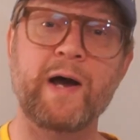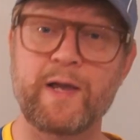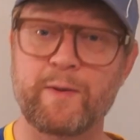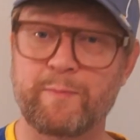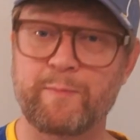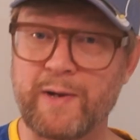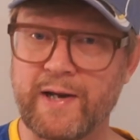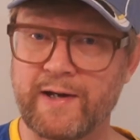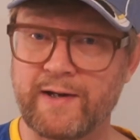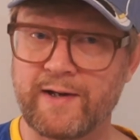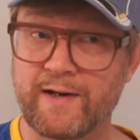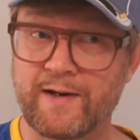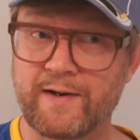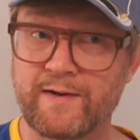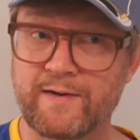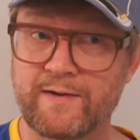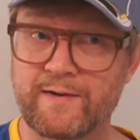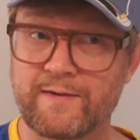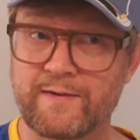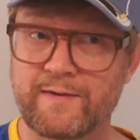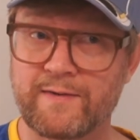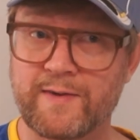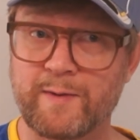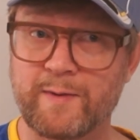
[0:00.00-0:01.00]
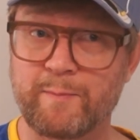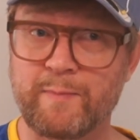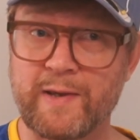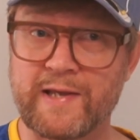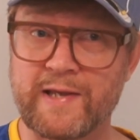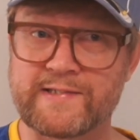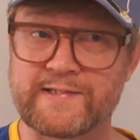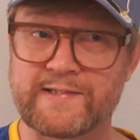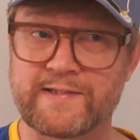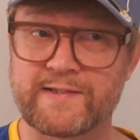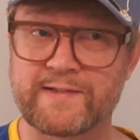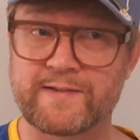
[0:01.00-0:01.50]
opinion, the
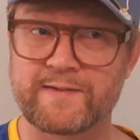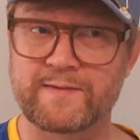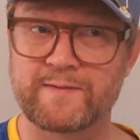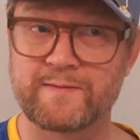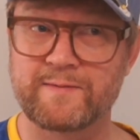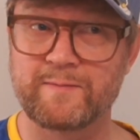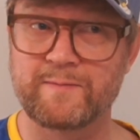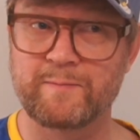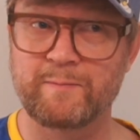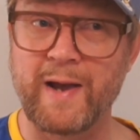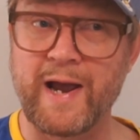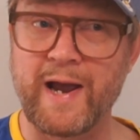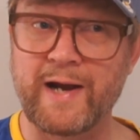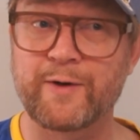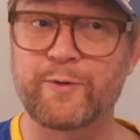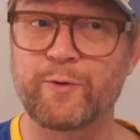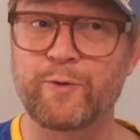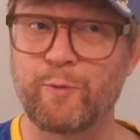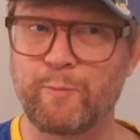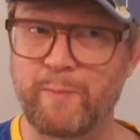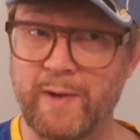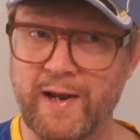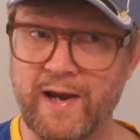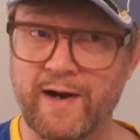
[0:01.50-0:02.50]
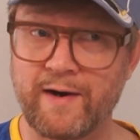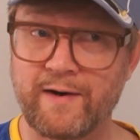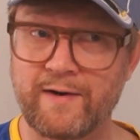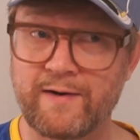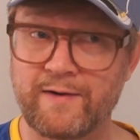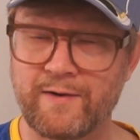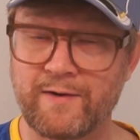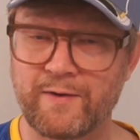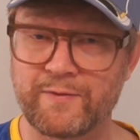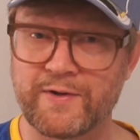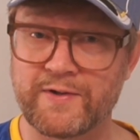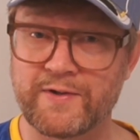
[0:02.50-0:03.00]
best macro
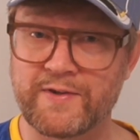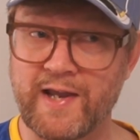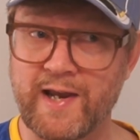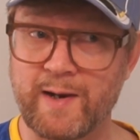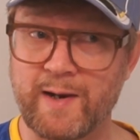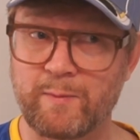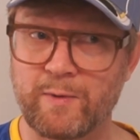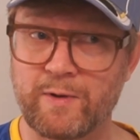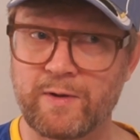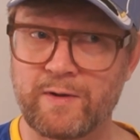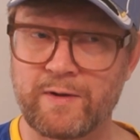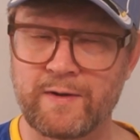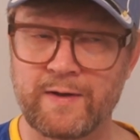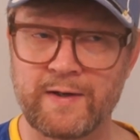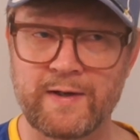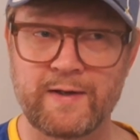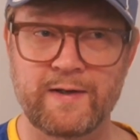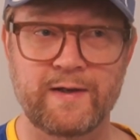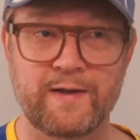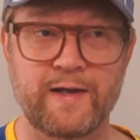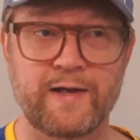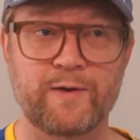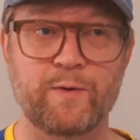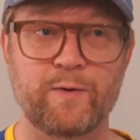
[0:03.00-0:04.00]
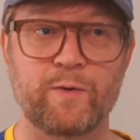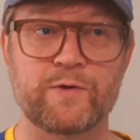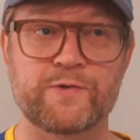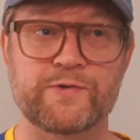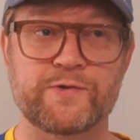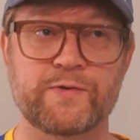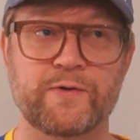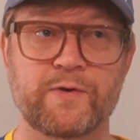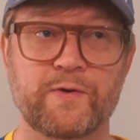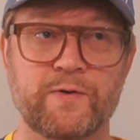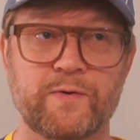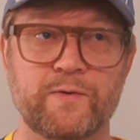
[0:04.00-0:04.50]
beer on the table and
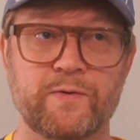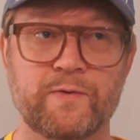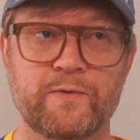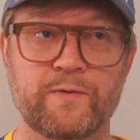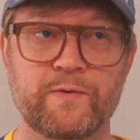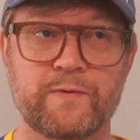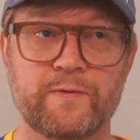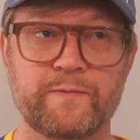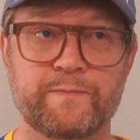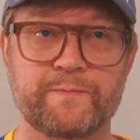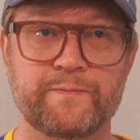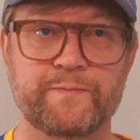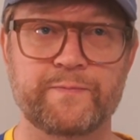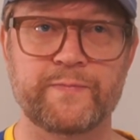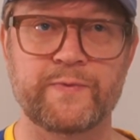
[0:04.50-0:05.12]
also